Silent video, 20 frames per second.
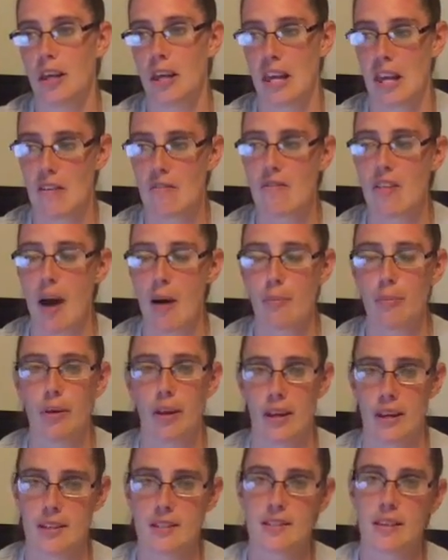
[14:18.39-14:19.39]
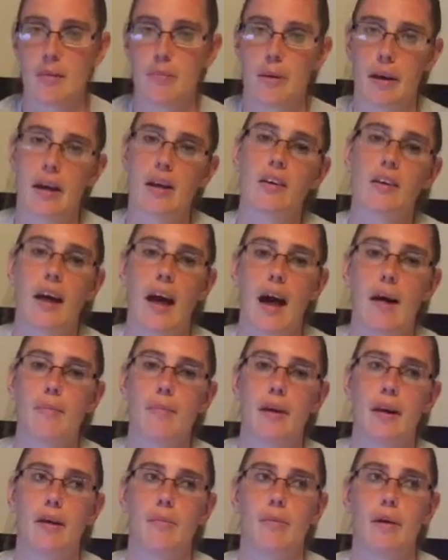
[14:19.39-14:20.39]
give that place a big clap
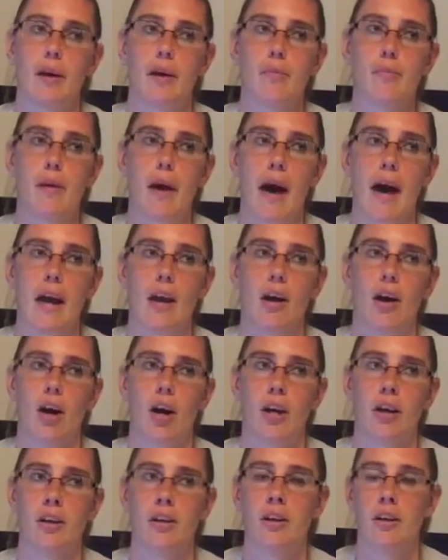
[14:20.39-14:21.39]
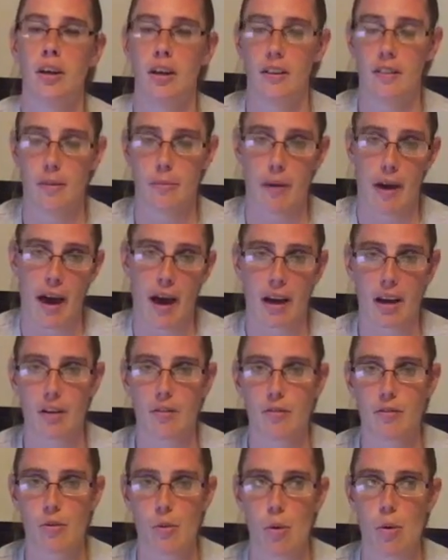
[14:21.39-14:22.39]
and a big pat on the back
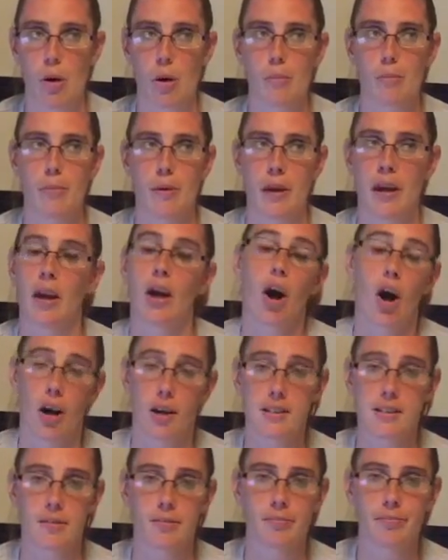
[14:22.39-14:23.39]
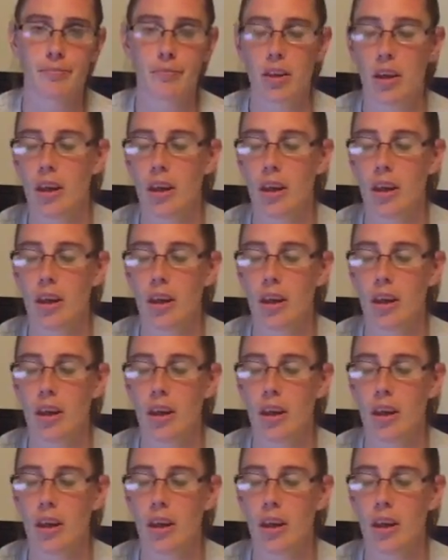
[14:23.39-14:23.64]
for being awesome.